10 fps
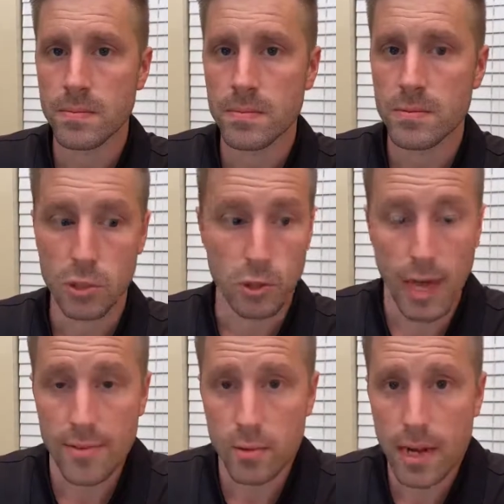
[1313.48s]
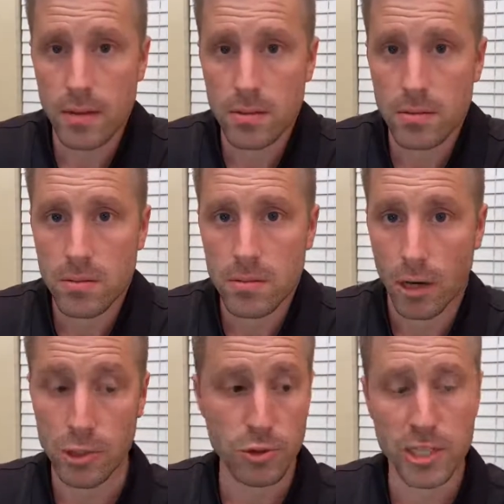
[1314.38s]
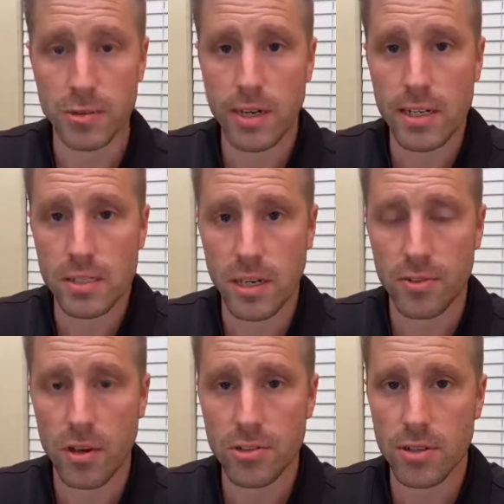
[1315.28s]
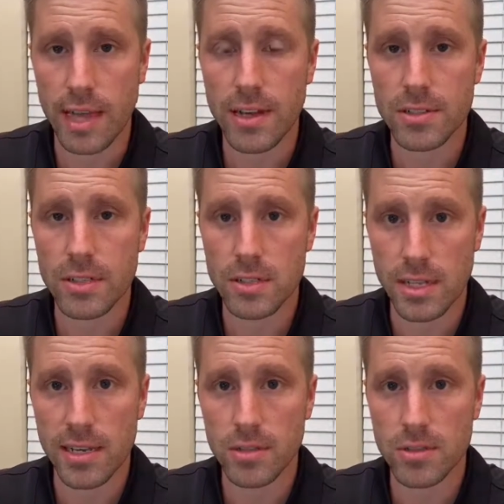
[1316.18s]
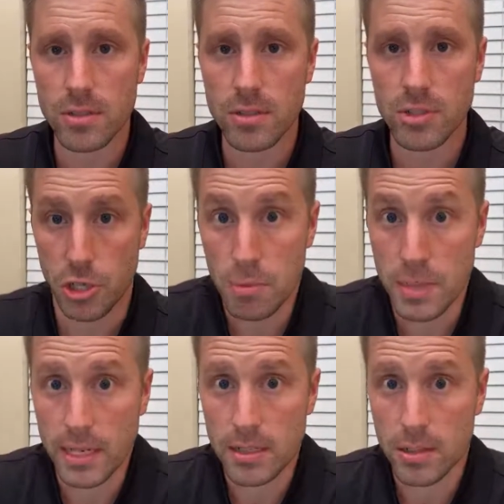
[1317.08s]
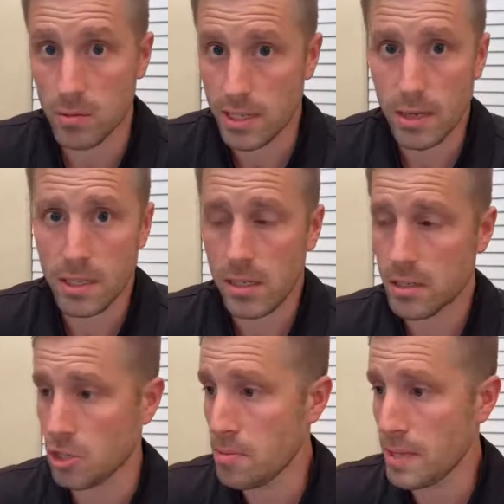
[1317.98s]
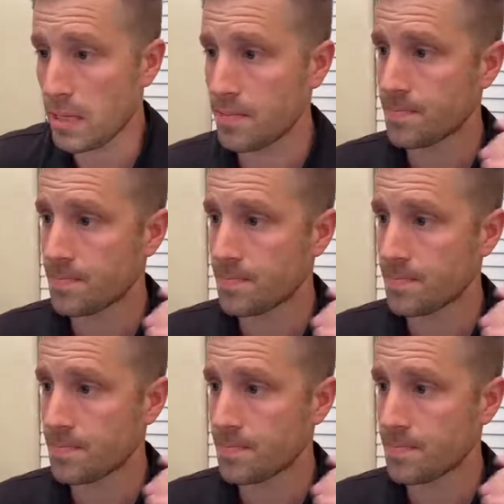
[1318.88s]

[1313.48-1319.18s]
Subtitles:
Do you have a route? Are you generating several hundred thousand in sales? Show me. Don't tell me. Show me.